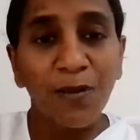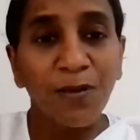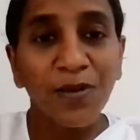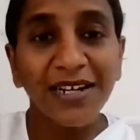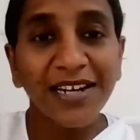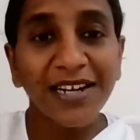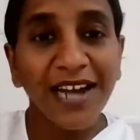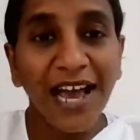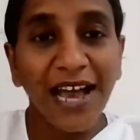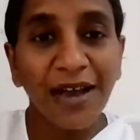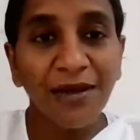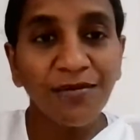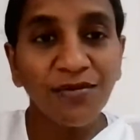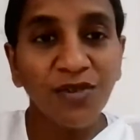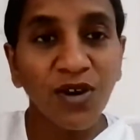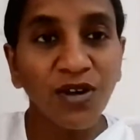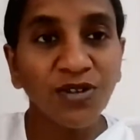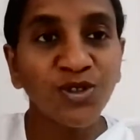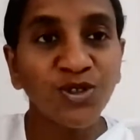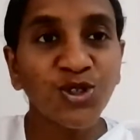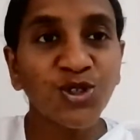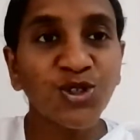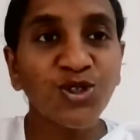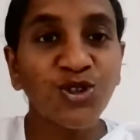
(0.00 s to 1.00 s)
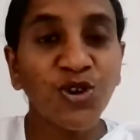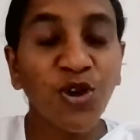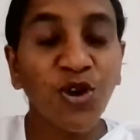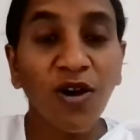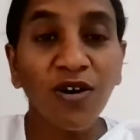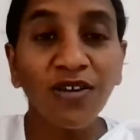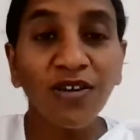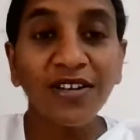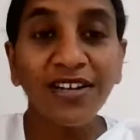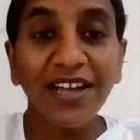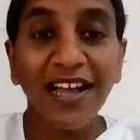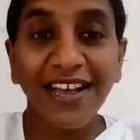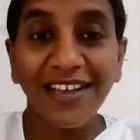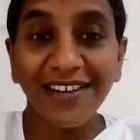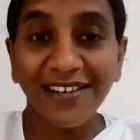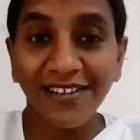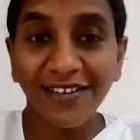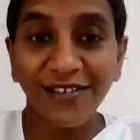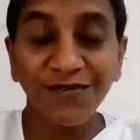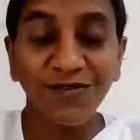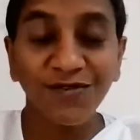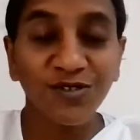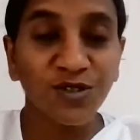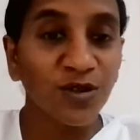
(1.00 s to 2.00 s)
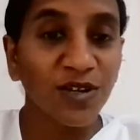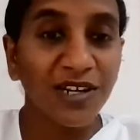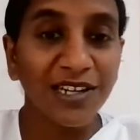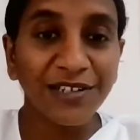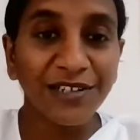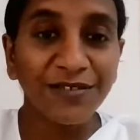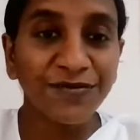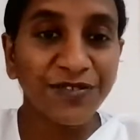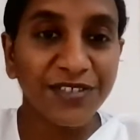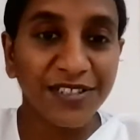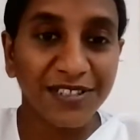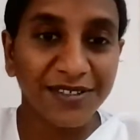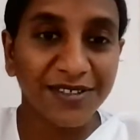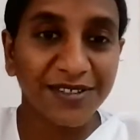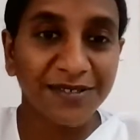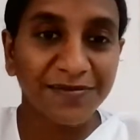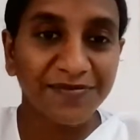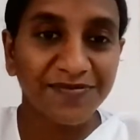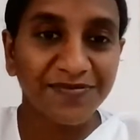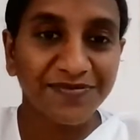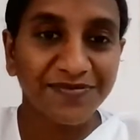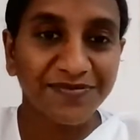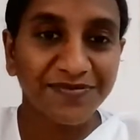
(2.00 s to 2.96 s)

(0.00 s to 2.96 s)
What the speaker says: but I am not strong enough to lift it.